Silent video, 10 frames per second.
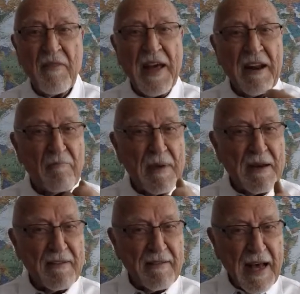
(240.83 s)
that have
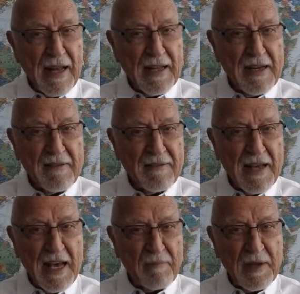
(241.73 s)
been solid
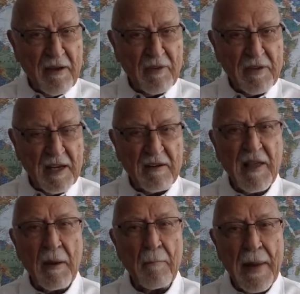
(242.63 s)
inside of me ever since
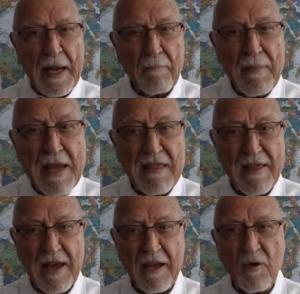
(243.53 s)
that make me
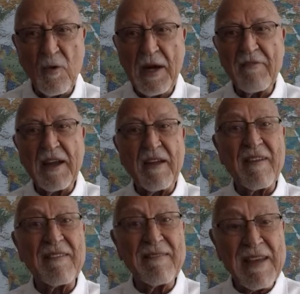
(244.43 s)
think we're living in
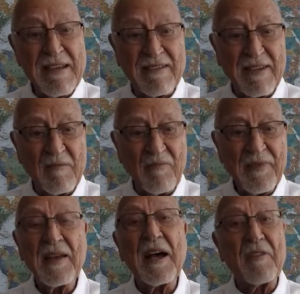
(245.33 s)
the season
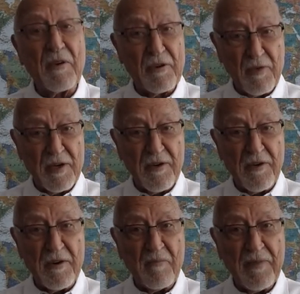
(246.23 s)
of the Lord's
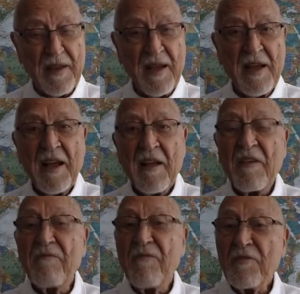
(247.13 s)
return.
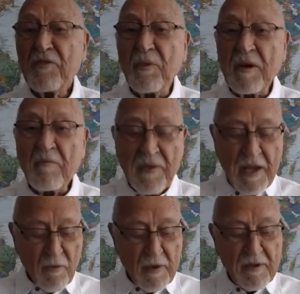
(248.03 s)
The first one
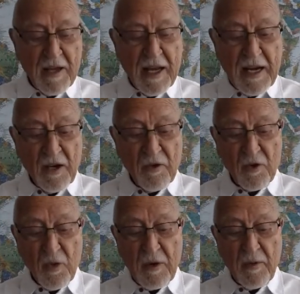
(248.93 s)
was in Luke
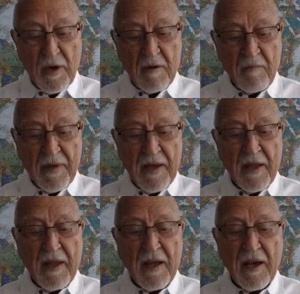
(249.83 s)

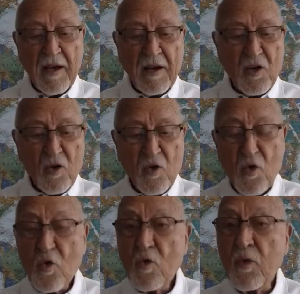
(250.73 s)

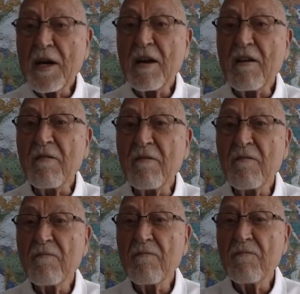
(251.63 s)

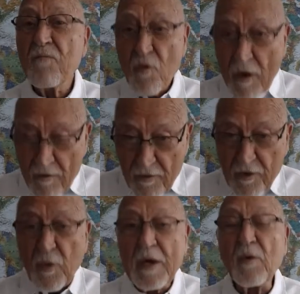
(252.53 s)

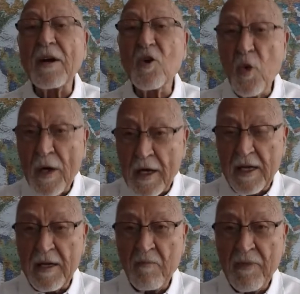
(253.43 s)

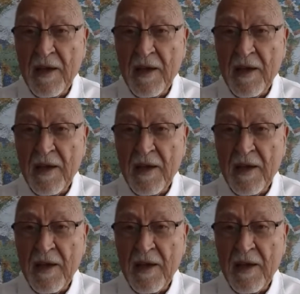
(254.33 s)
21:20,